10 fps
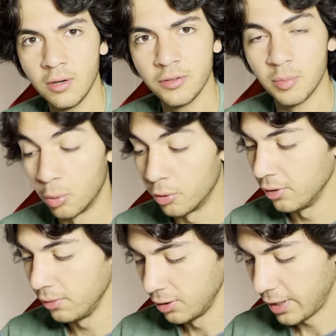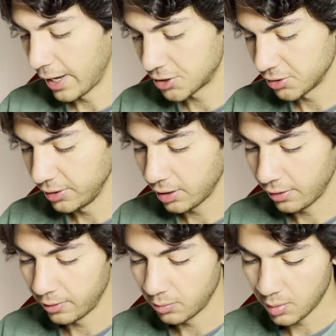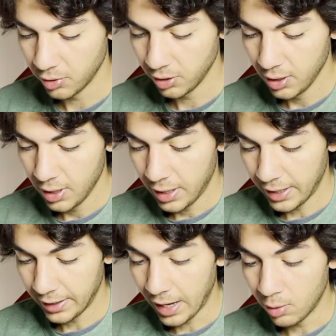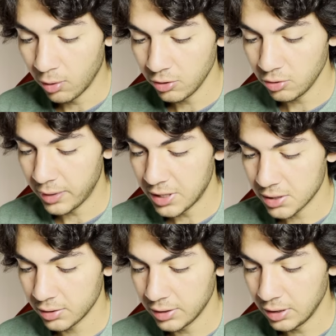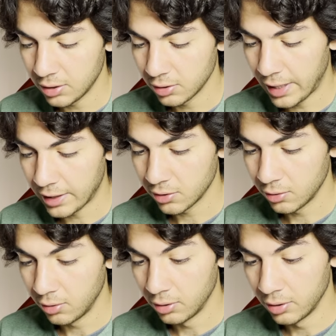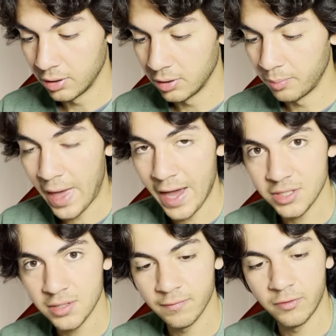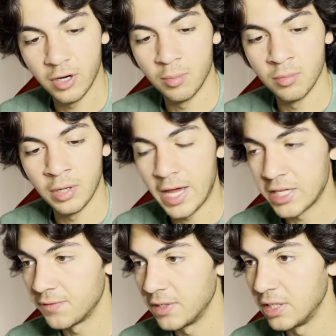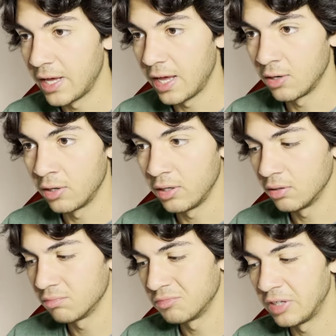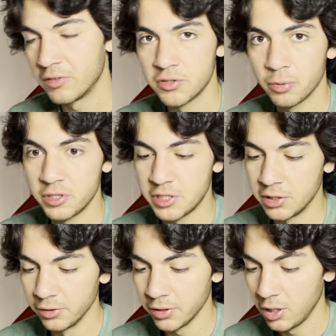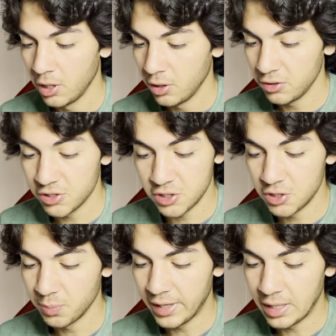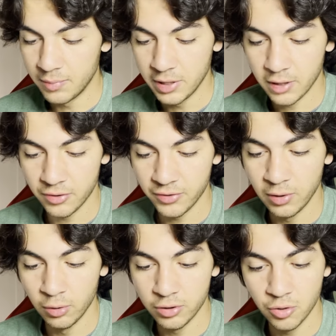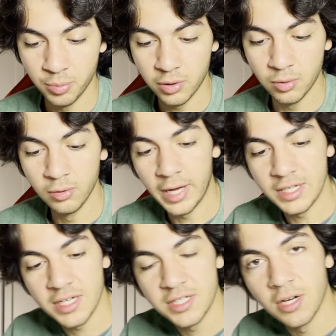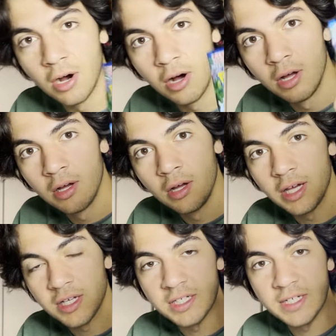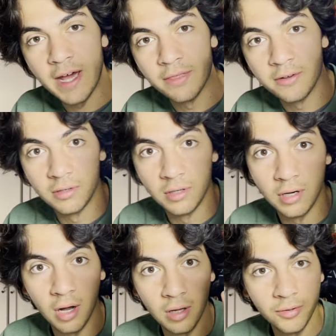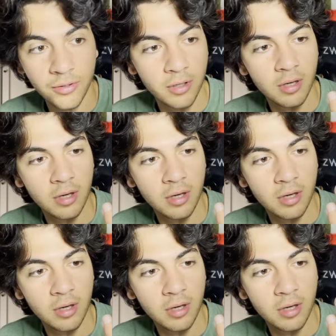Temporal actually now that I remember. And I want to basically collect all uh, packs from SV and even Sword and Shield to just display because they look super cool. As I saw, as I said, they're olives,